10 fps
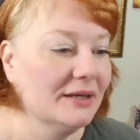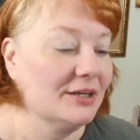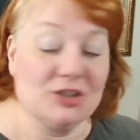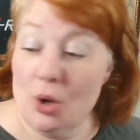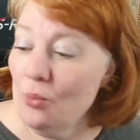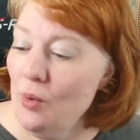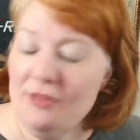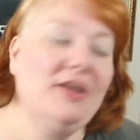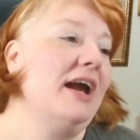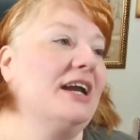So one
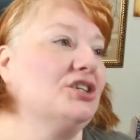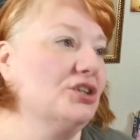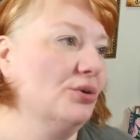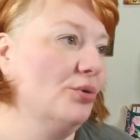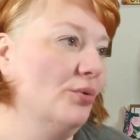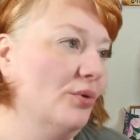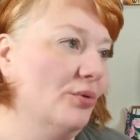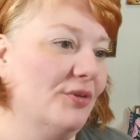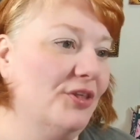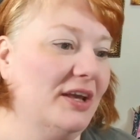thing I do
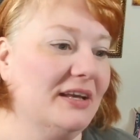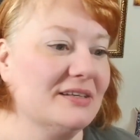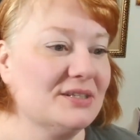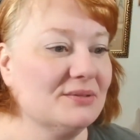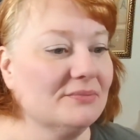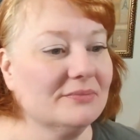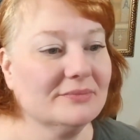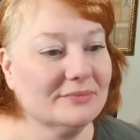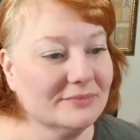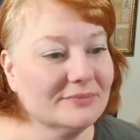think is
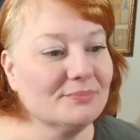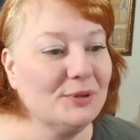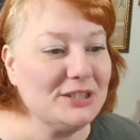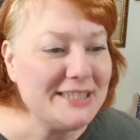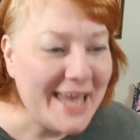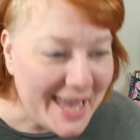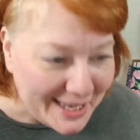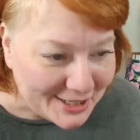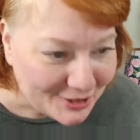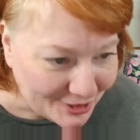
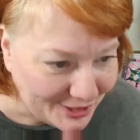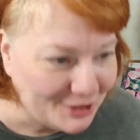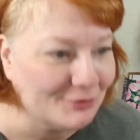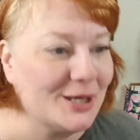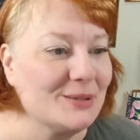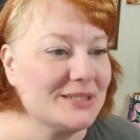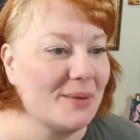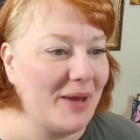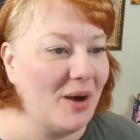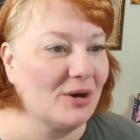particularly gross
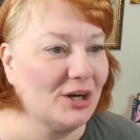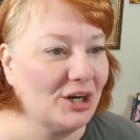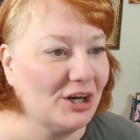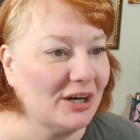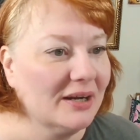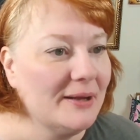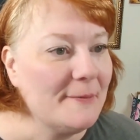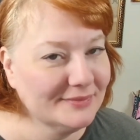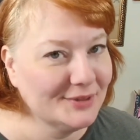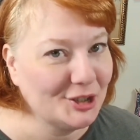about
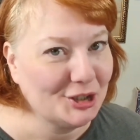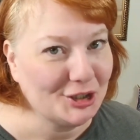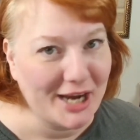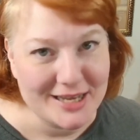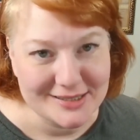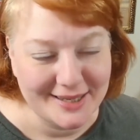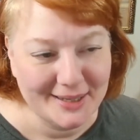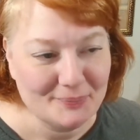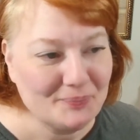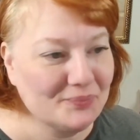her
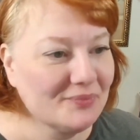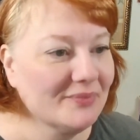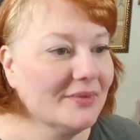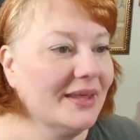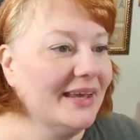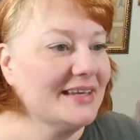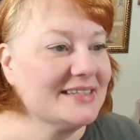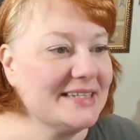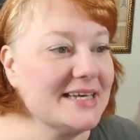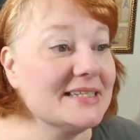essay is
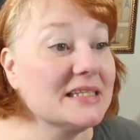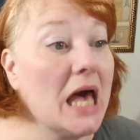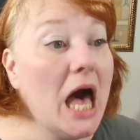this